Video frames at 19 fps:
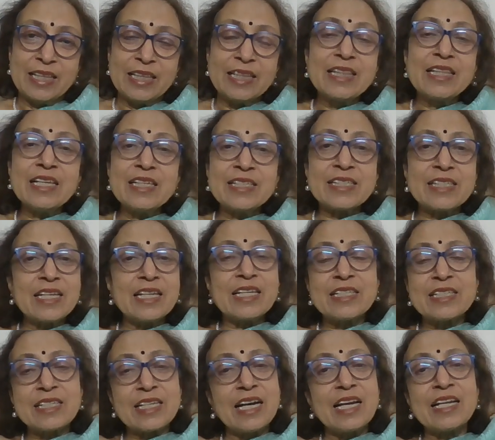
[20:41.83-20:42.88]
This
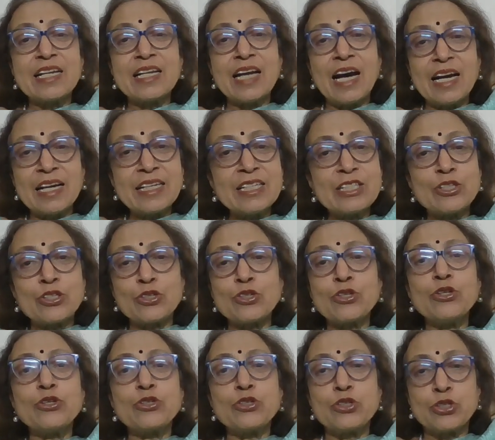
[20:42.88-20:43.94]
is a nice
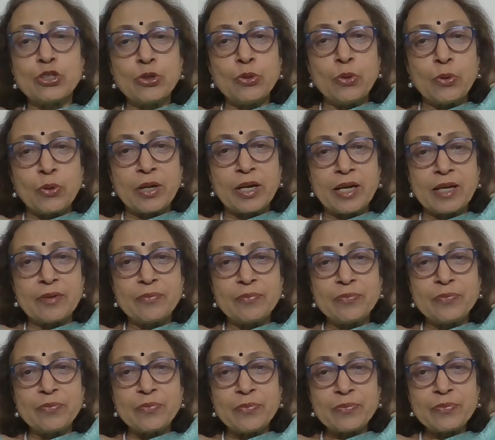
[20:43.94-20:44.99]
joke.
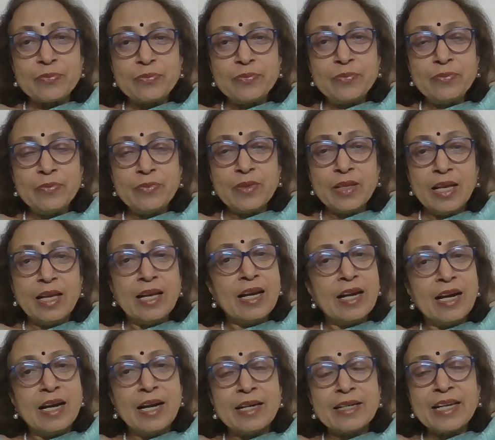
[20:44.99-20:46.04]

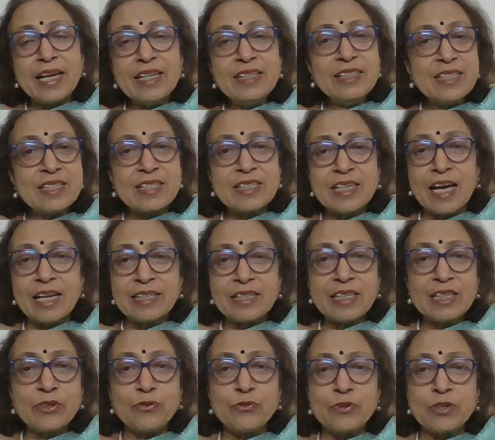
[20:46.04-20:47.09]
Again,
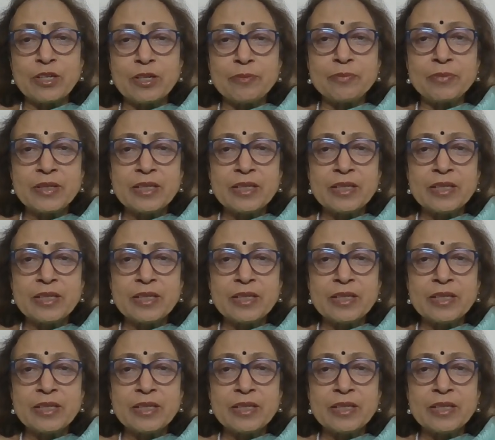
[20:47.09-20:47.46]
static verb.